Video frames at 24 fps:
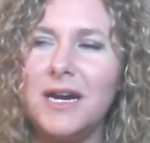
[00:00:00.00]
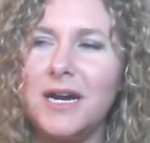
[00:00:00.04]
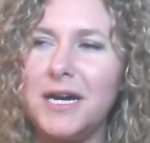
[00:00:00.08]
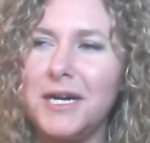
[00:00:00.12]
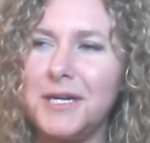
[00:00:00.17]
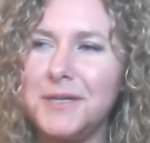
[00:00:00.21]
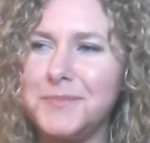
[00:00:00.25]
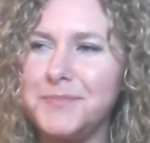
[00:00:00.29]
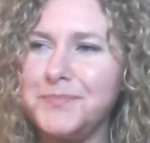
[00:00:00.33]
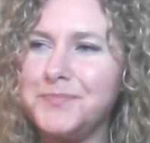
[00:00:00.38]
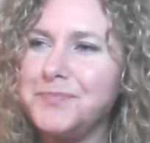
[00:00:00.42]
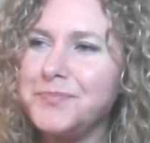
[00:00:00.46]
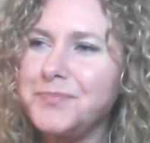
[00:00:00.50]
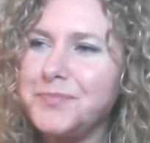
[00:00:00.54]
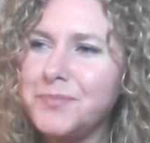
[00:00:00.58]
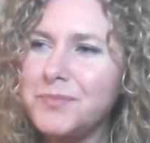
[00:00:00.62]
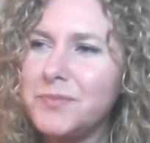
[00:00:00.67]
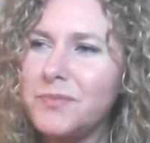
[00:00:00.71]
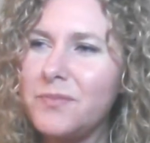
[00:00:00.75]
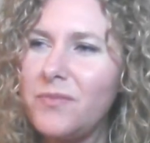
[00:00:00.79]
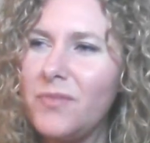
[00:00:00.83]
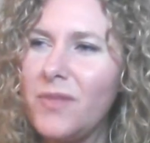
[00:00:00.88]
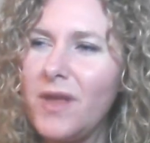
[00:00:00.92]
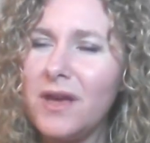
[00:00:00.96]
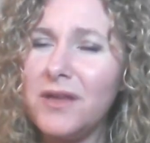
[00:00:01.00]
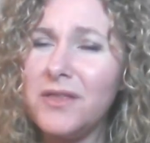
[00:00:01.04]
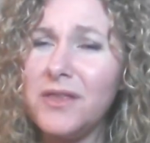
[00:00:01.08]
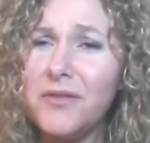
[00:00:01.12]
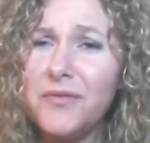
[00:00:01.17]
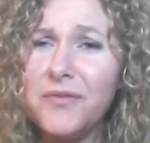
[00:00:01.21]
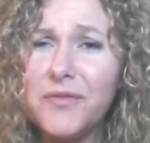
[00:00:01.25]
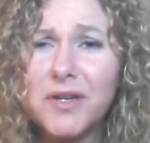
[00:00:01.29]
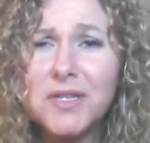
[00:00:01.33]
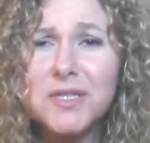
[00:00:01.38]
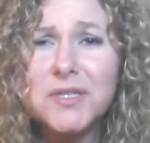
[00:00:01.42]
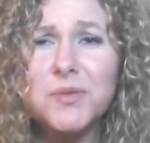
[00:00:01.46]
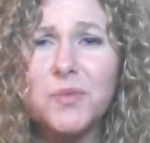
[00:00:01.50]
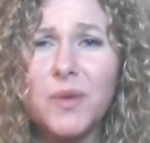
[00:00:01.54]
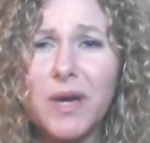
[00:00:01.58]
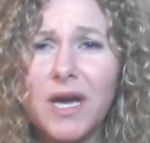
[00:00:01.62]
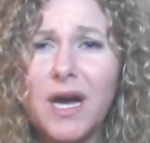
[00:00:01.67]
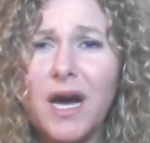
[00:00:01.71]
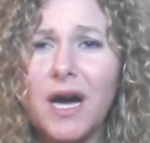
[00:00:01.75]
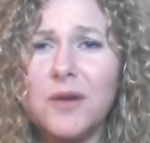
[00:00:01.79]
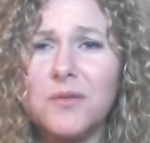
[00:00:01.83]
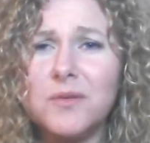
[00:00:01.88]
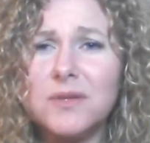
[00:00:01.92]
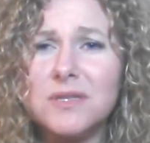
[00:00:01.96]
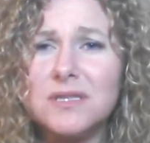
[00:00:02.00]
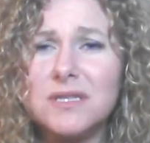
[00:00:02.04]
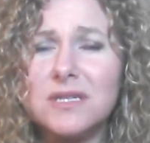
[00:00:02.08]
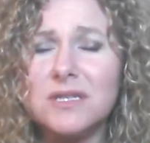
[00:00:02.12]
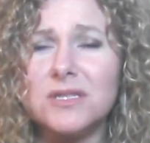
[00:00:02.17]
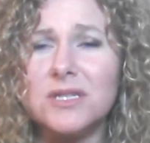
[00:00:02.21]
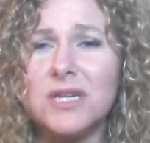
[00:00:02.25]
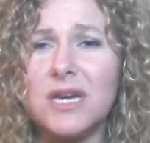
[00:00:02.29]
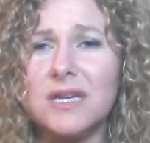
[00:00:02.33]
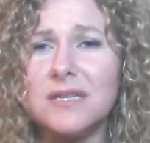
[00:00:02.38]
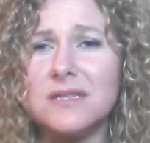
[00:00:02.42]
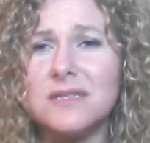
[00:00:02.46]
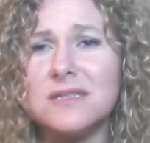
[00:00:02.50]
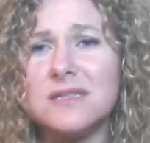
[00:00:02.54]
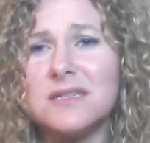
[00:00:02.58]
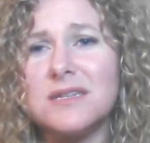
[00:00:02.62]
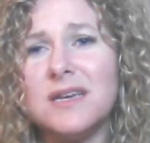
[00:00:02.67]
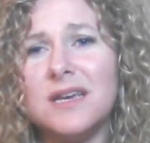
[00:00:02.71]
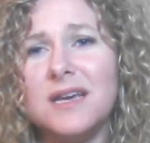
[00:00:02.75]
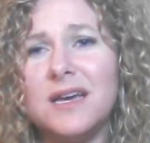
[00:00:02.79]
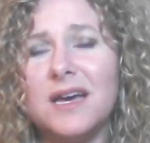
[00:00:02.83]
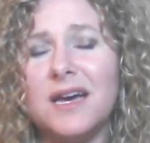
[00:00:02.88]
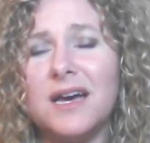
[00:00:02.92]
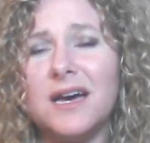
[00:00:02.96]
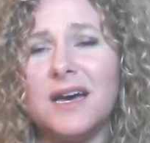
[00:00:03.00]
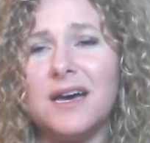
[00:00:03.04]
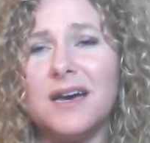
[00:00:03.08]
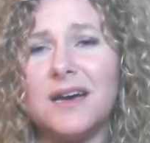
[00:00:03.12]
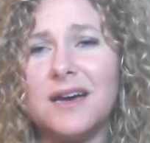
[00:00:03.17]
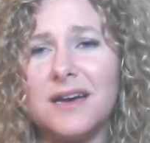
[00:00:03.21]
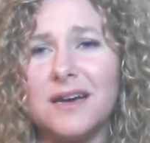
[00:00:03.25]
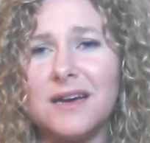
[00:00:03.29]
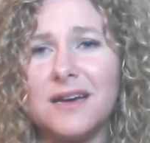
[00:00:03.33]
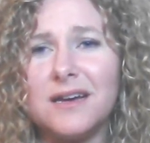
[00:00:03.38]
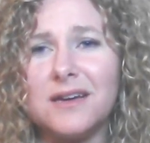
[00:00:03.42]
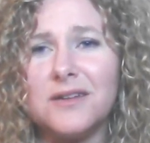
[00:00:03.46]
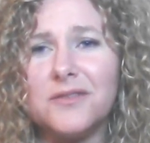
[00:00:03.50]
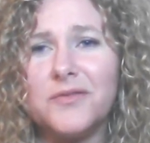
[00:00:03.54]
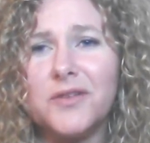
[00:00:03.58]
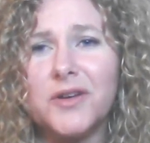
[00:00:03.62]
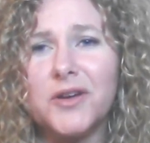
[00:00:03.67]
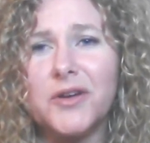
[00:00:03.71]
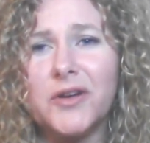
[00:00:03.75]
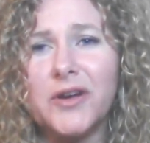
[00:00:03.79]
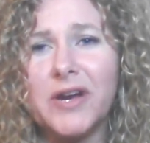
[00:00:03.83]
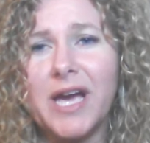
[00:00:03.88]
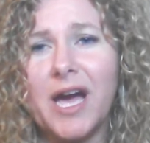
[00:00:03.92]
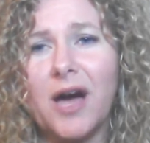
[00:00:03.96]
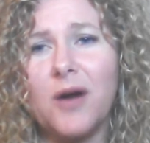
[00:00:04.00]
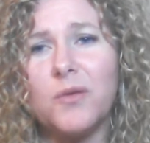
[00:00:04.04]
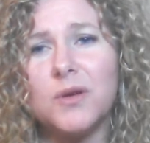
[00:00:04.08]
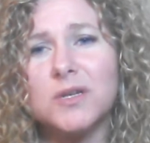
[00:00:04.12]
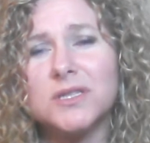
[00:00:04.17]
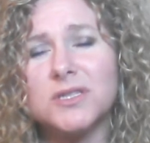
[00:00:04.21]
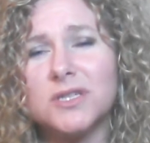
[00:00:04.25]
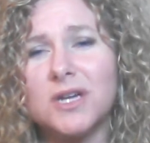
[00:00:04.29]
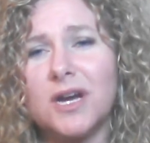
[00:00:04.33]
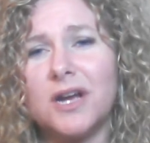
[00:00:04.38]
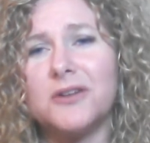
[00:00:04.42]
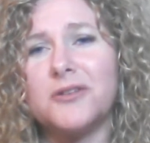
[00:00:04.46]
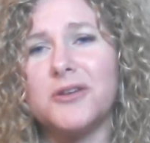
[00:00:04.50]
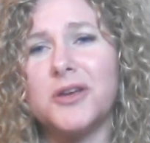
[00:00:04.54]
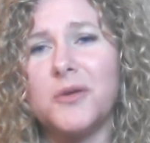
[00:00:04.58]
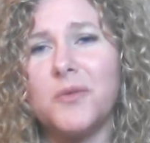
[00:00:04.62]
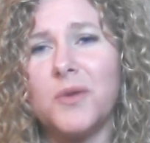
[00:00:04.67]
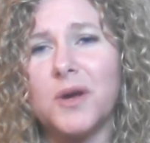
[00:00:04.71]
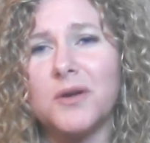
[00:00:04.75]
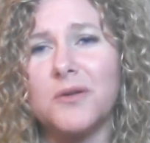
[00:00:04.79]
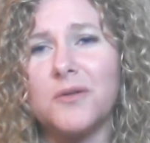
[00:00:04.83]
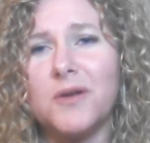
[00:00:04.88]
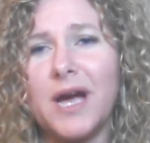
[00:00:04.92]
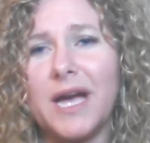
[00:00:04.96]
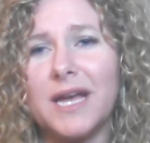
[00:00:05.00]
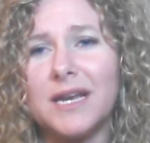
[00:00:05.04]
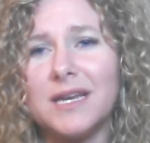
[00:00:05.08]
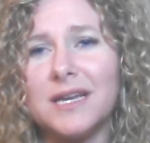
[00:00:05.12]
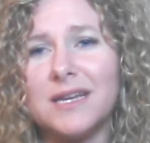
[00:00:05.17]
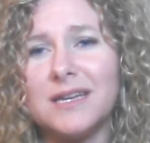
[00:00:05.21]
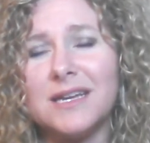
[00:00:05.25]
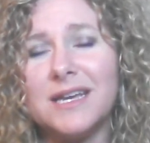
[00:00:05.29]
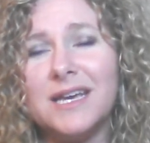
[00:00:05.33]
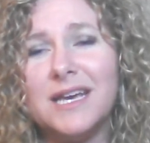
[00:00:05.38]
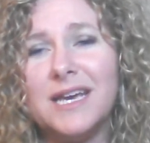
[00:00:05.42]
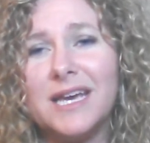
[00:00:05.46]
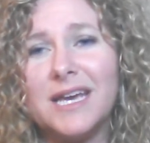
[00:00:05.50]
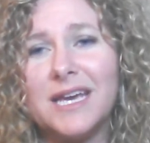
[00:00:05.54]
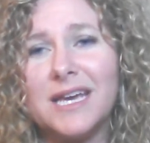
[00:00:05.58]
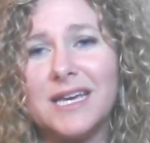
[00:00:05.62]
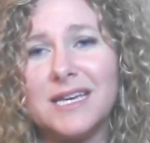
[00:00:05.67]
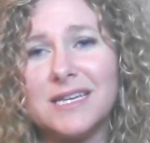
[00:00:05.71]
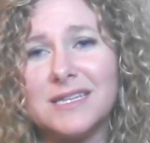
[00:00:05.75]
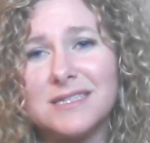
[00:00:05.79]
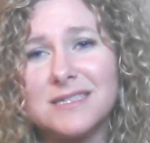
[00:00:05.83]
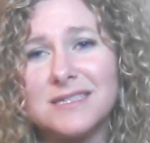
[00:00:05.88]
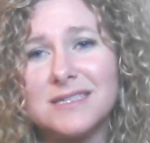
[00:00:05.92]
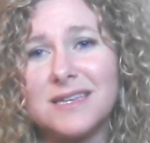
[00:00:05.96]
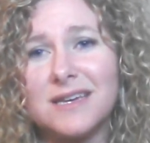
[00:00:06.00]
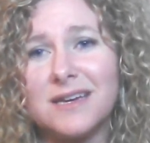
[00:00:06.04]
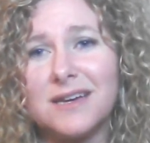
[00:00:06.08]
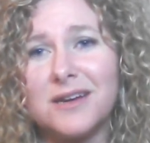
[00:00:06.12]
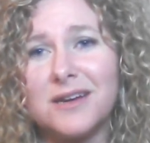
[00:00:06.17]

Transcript: Um, the first way I would suggest uh, figuring out what genre you want to write in is